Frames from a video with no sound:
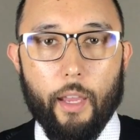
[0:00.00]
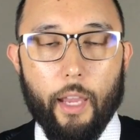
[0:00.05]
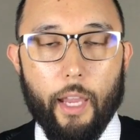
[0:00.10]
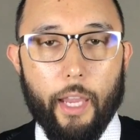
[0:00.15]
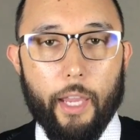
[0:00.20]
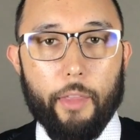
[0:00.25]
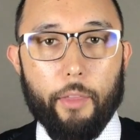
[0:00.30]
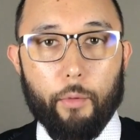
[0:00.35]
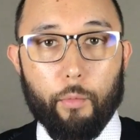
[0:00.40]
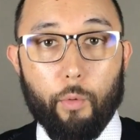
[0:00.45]

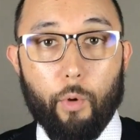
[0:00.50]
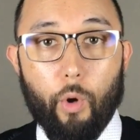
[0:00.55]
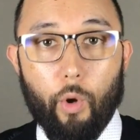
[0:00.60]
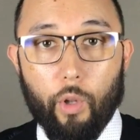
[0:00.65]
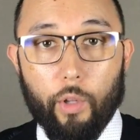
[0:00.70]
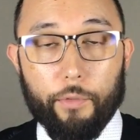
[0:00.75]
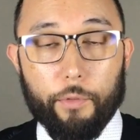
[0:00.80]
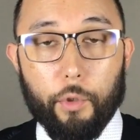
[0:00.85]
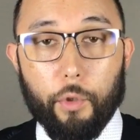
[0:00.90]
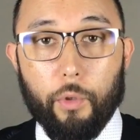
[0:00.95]
and the
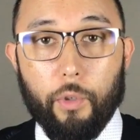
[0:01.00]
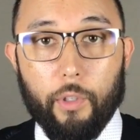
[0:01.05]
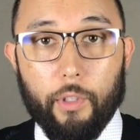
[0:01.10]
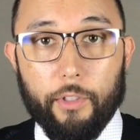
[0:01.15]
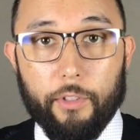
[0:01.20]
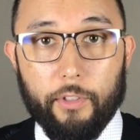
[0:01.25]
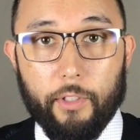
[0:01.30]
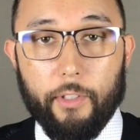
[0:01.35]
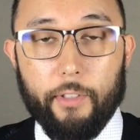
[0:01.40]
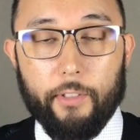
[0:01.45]
role of Google
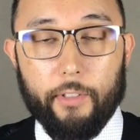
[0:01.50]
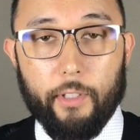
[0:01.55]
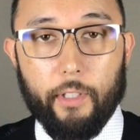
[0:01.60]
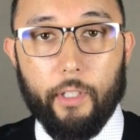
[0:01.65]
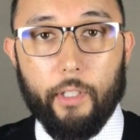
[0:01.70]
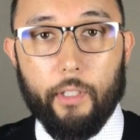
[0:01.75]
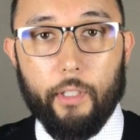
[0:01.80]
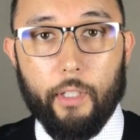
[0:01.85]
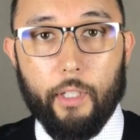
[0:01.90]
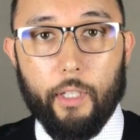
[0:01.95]

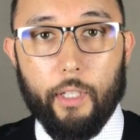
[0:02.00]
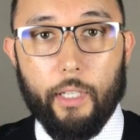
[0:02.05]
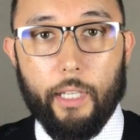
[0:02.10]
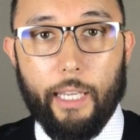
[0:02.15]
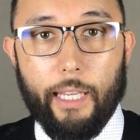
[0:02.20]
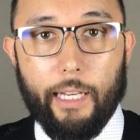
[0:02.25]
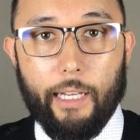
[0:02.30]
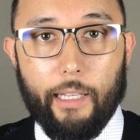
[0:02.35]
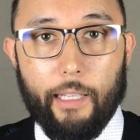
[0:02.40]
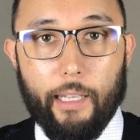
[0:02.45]
Assistant
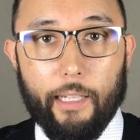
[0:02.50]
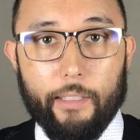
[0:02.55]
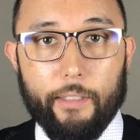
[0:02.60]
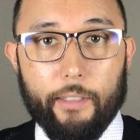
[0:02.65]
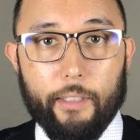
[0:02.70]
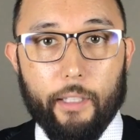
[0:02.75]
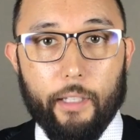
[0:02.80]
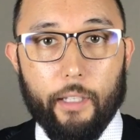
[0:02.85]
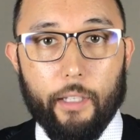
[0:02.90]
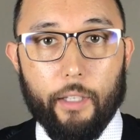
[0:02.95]
and
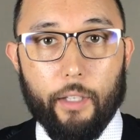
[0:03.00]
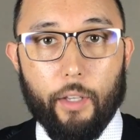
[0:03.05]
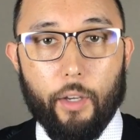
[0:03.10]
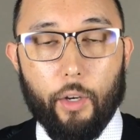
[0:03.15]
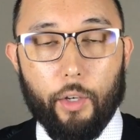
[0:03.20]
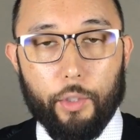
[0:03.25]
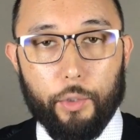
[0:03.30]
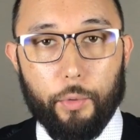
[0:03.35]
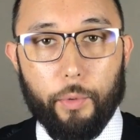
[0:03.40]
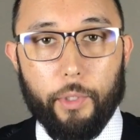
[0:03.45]
Alexa
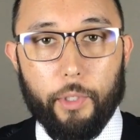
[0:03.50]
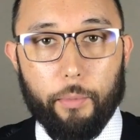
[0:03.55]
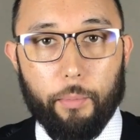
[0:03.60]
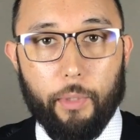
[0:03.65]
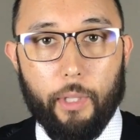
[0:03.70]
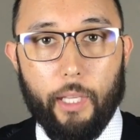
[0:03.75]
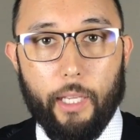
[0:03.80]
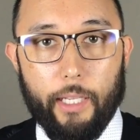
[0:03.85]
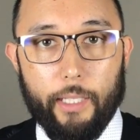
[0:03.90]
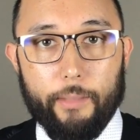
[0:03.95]
are going to
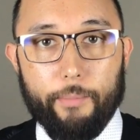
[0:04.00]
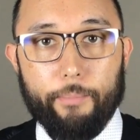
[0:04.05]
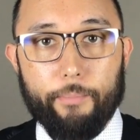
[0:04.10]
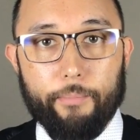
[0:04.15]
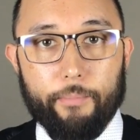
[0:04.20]
play.